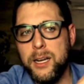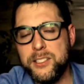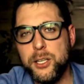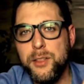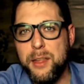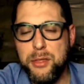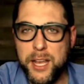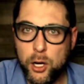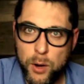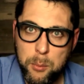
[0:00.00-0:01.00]
until that
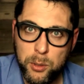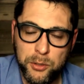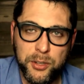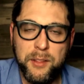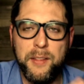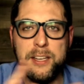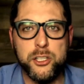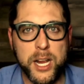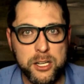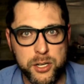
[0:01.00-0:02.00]
thing crumbles and then they
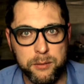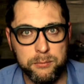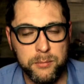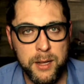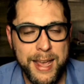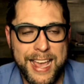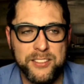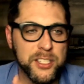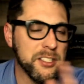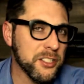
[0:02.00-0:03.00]
change it.
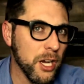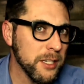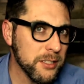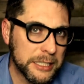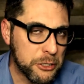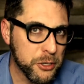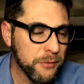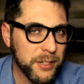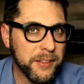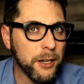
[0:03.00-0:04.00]
And since it's constantly
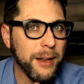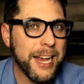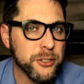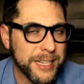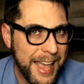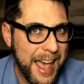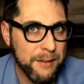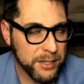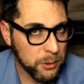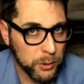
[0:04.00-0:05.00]
shifting, they don't actually
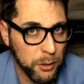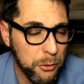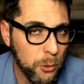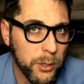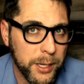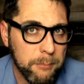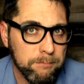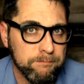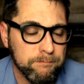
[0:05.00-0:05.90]
have any real authority.